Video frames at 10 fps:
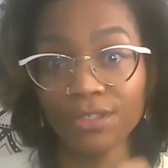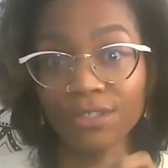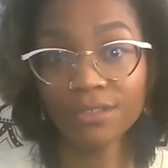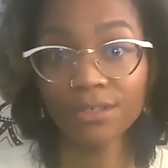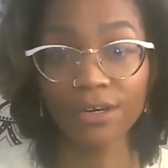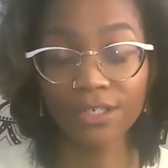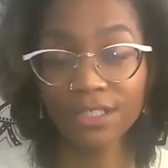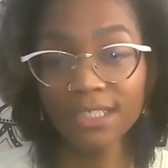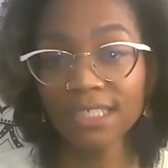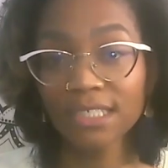on the
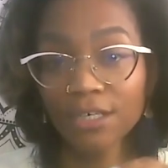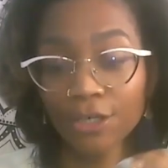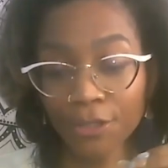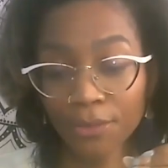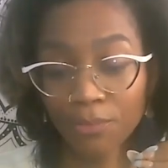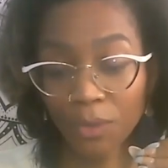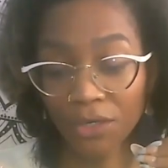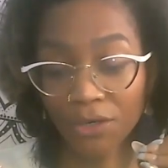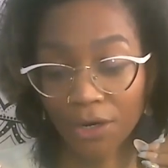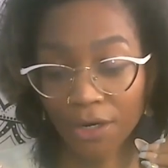darkness. Um,
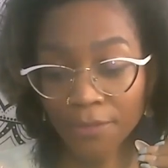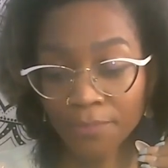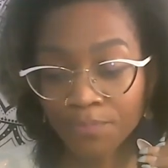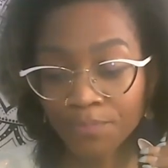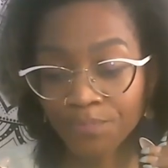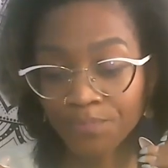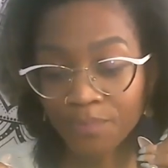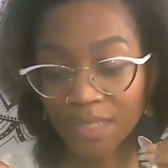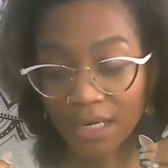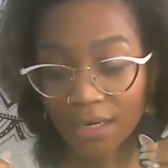we are
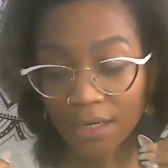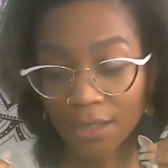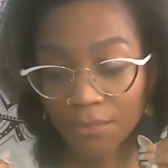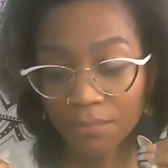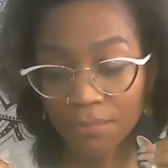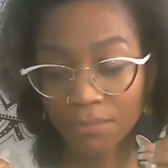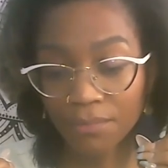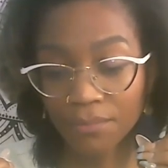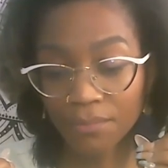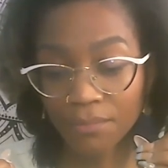uh,
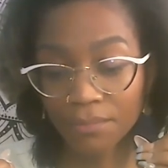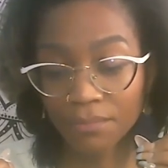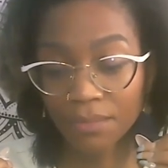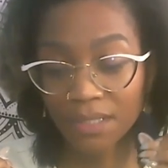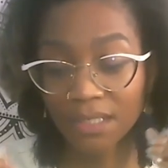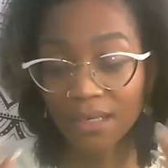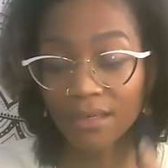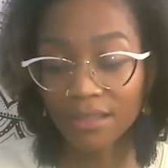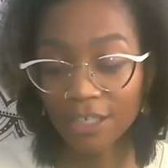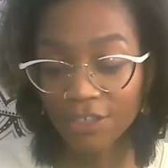
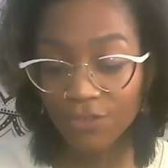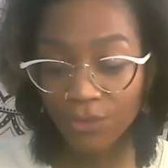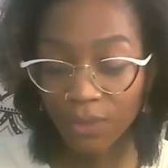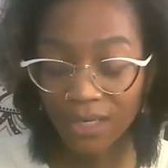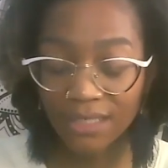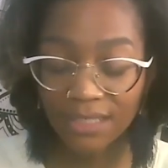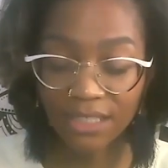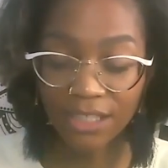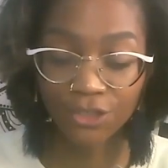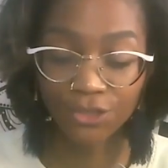seeing things for what it is
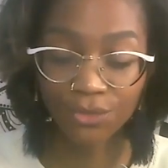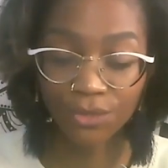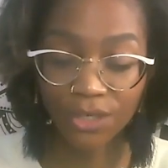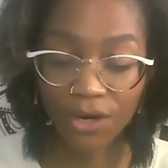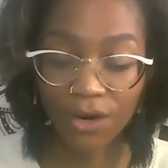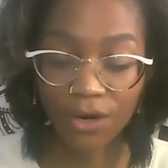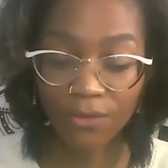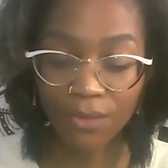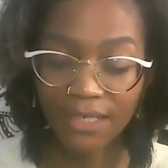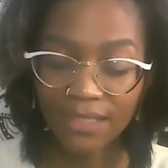they truly
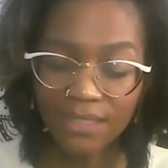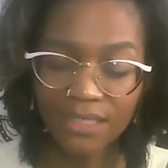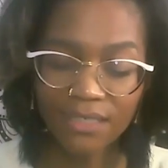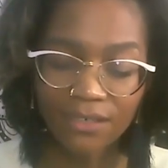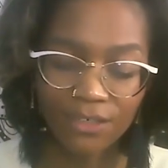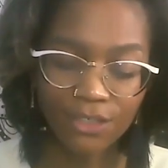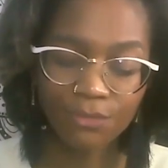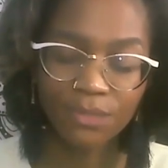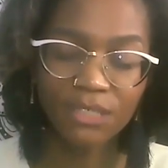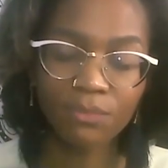are, right? This can
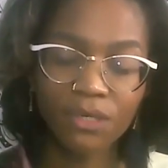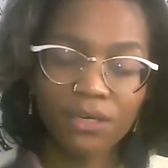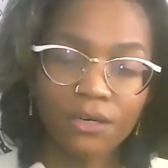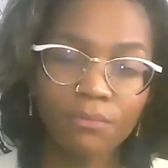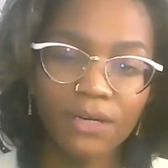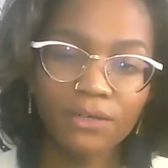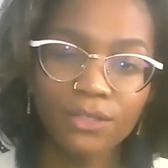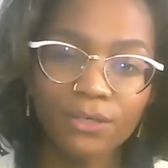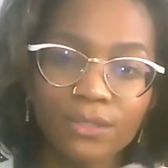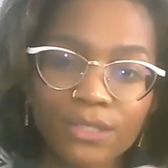also be speaking about
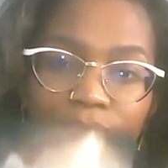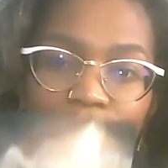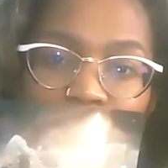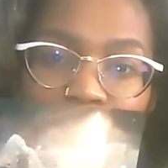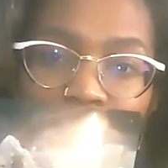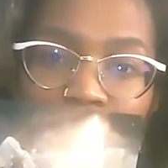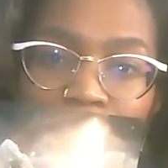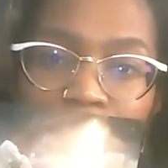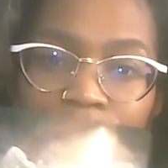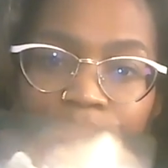though someone
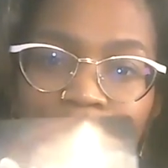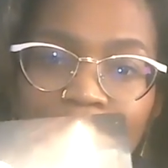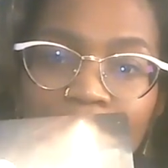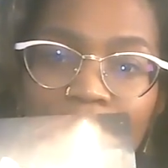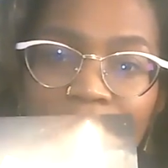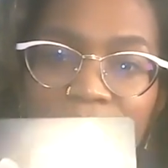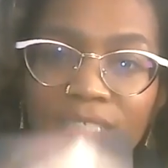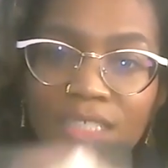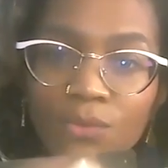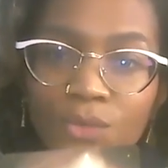
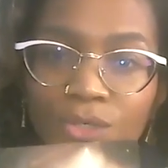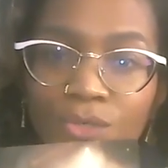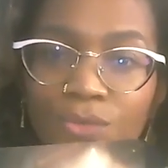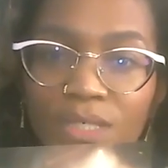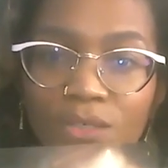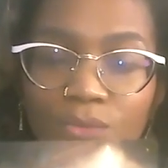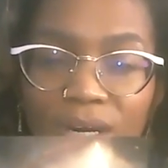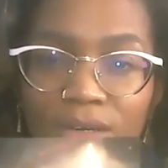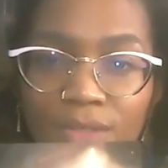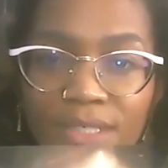Someone who is
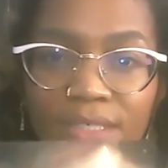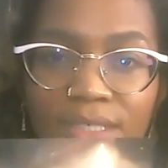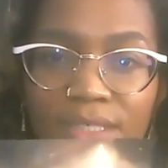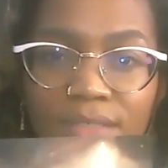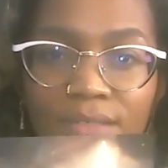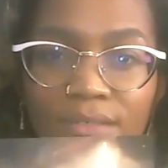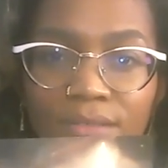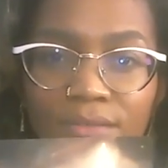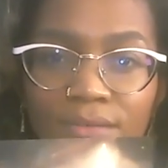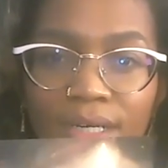around us,
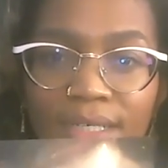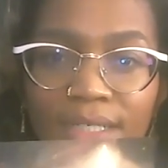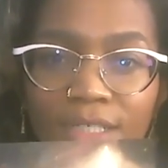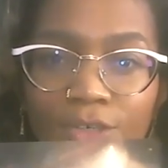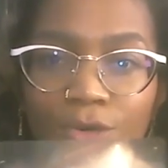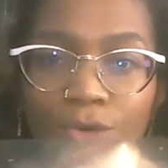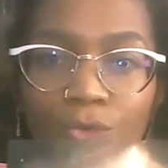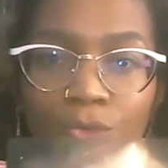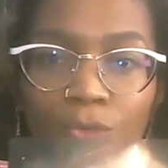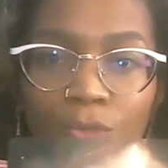right,
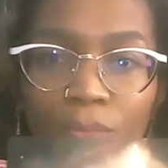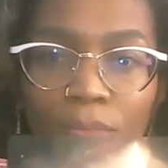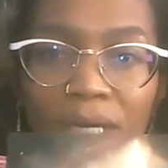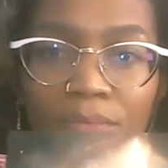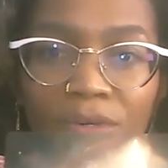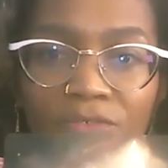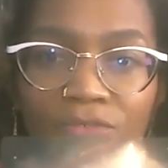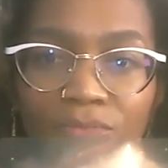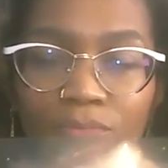who may be